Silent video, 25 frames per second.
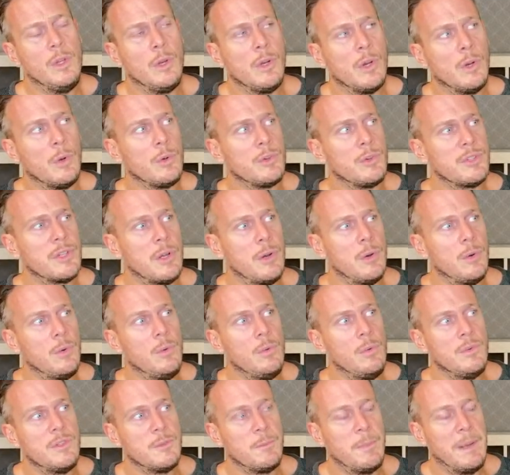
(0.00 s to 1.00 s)
can
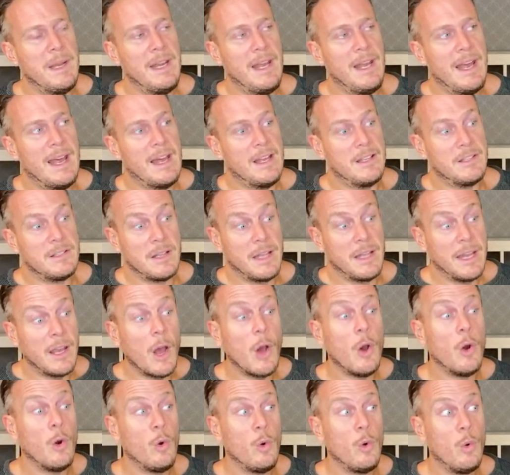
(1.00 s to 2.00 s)
also spin it as like,
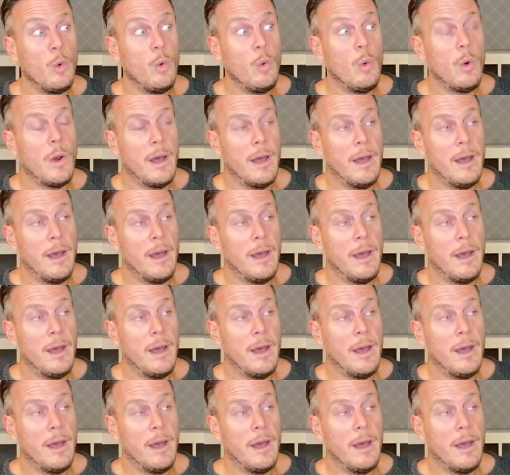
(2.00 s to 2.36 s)
oh,